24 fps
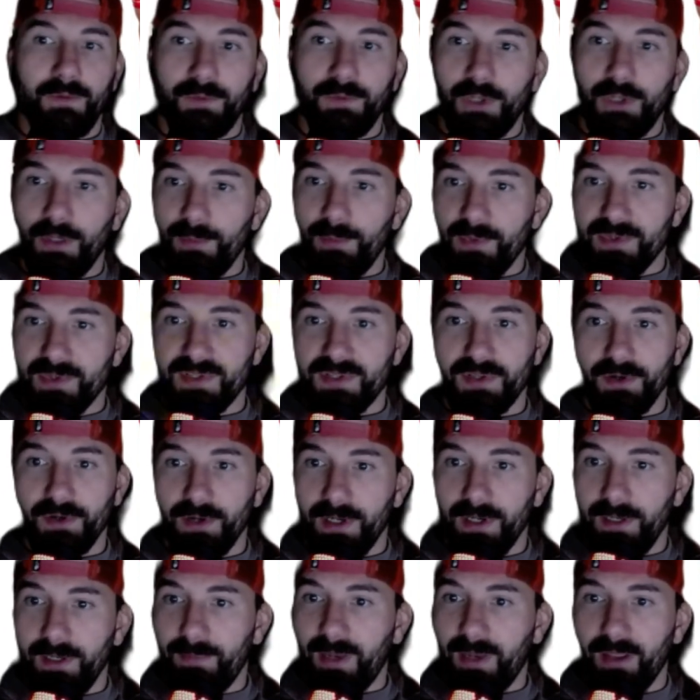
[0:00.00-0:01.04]
Almost
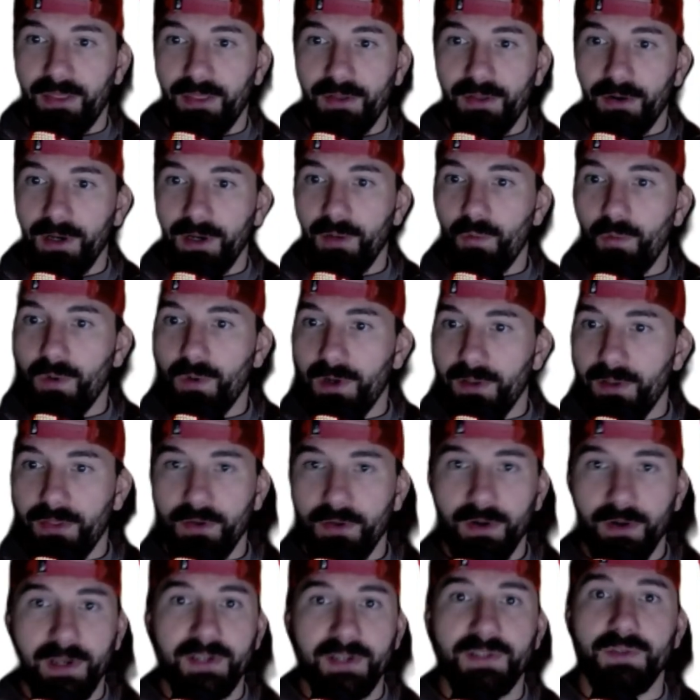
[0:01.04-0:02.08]
30, about 31,
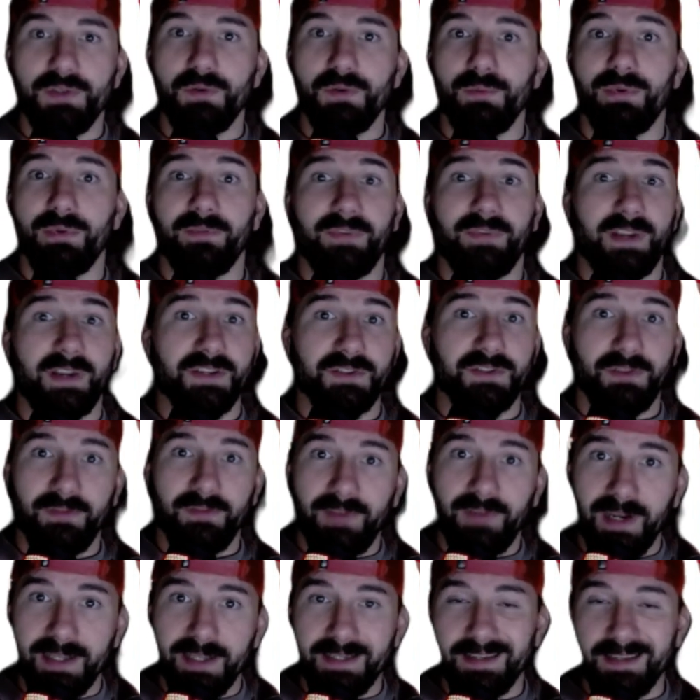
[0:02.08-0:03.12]
32 professional
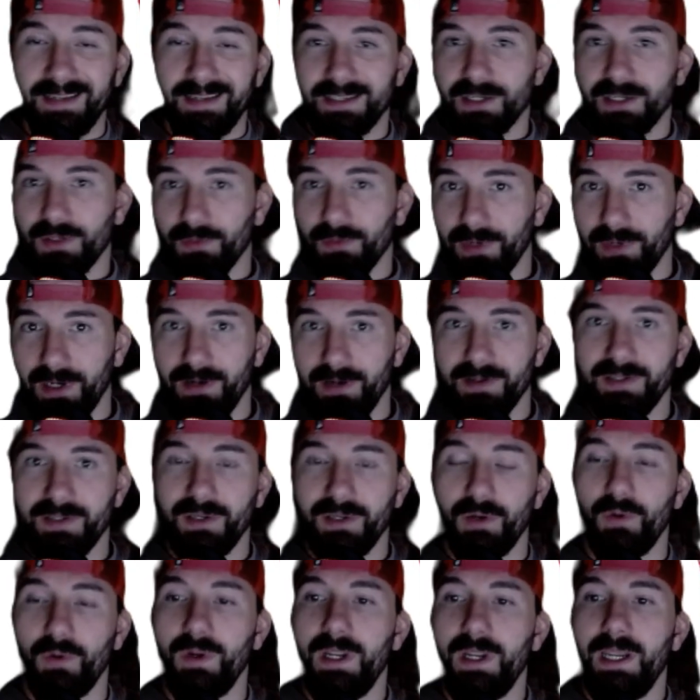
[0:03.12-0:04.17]
fights in his career.
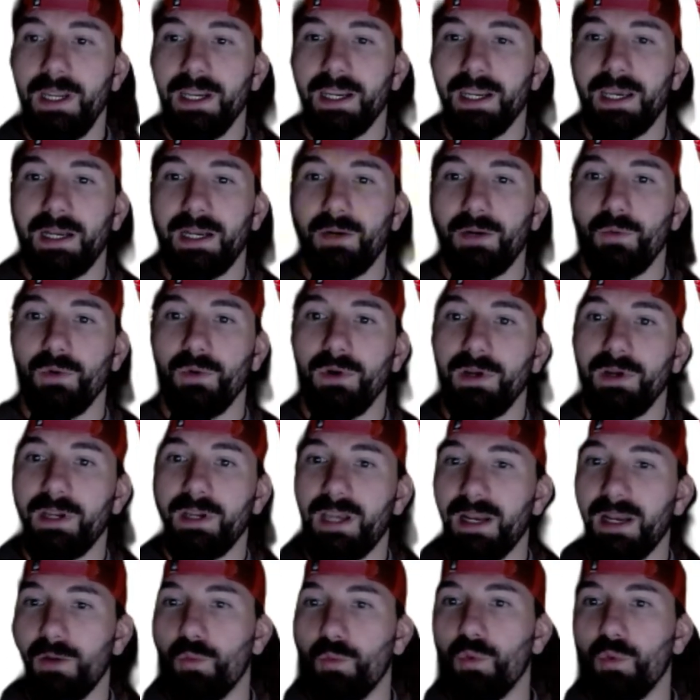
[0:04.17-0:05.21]
So kind
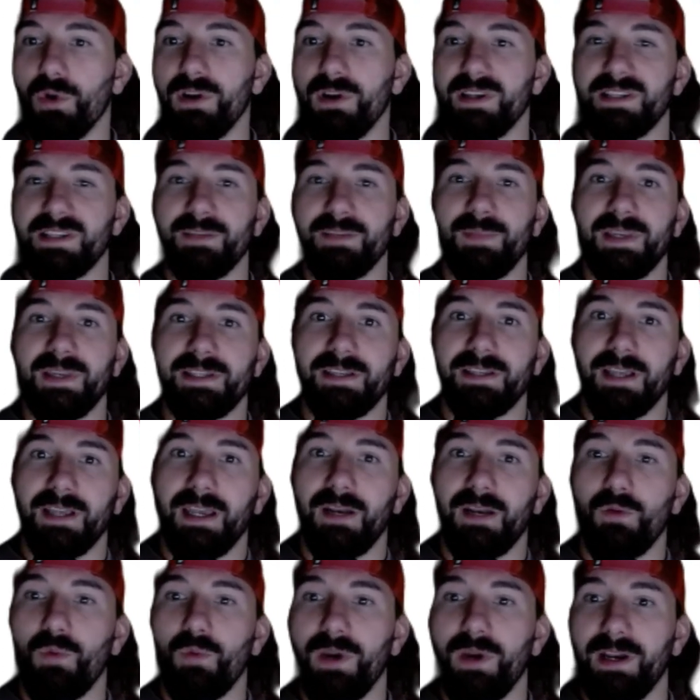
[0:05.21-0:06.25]
of worrisome as to kind
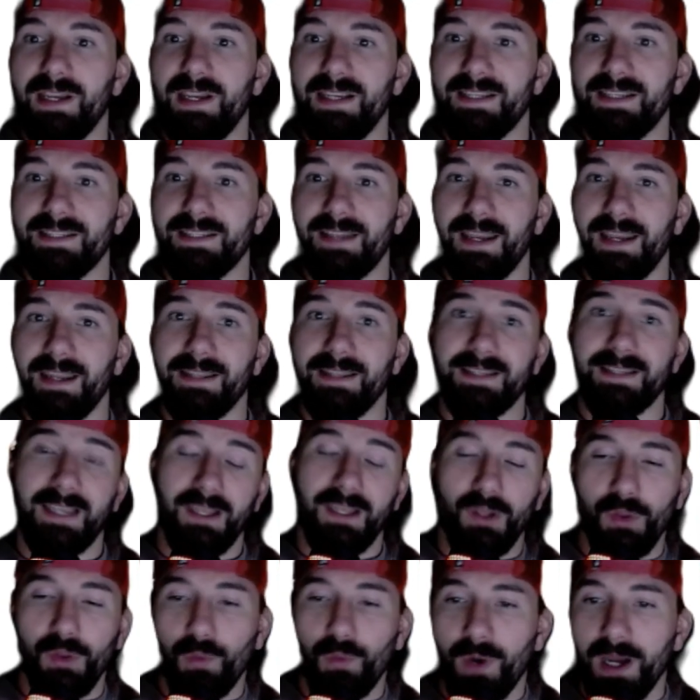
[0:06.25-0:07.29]
of where he stands
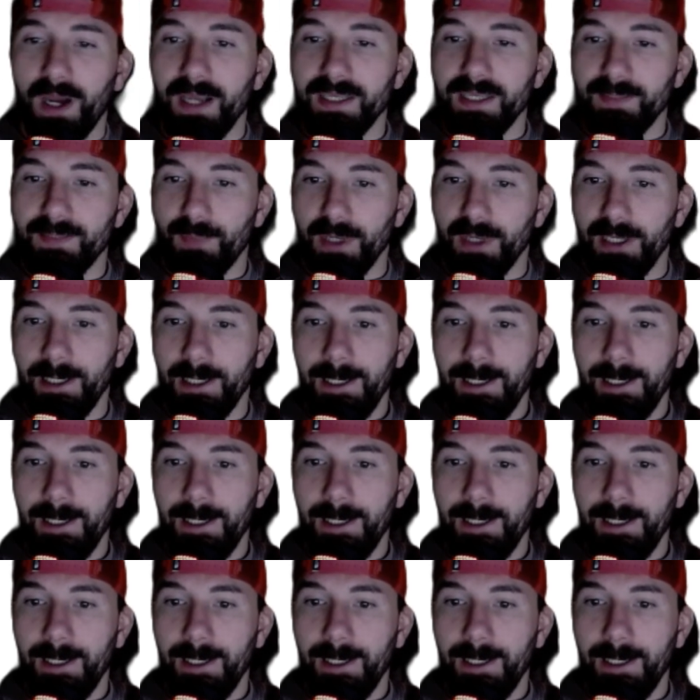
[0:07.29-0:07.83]
health-wise. But